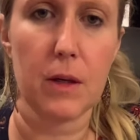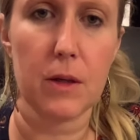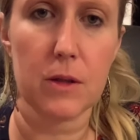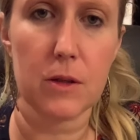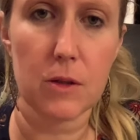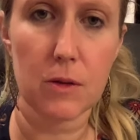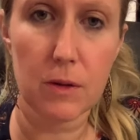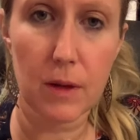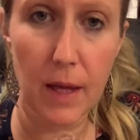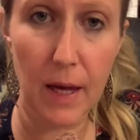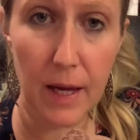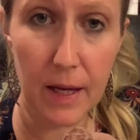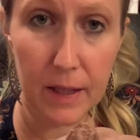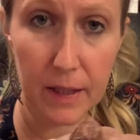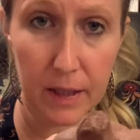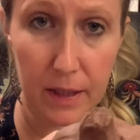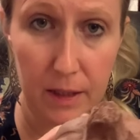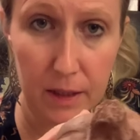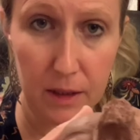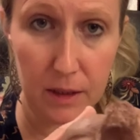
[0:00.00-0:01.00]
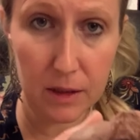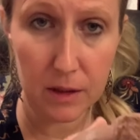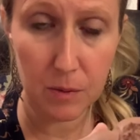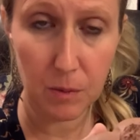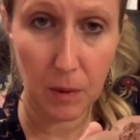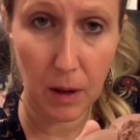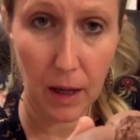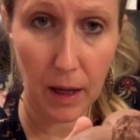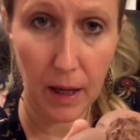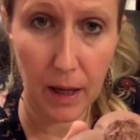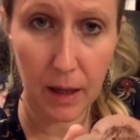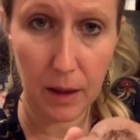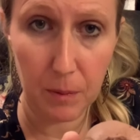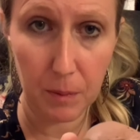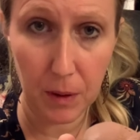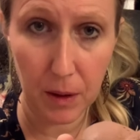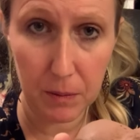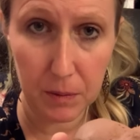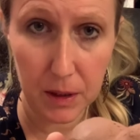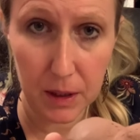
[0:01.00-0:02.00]
So that is my
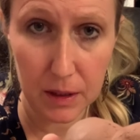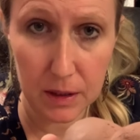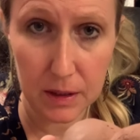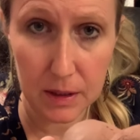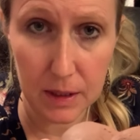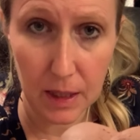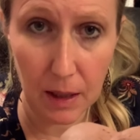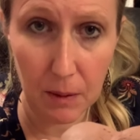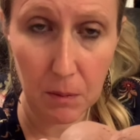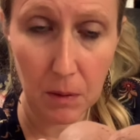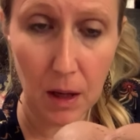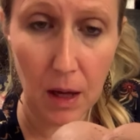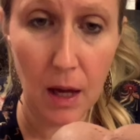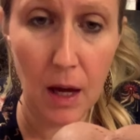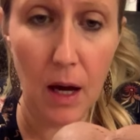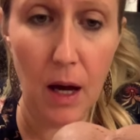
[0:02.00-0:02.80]
pumpkin stem.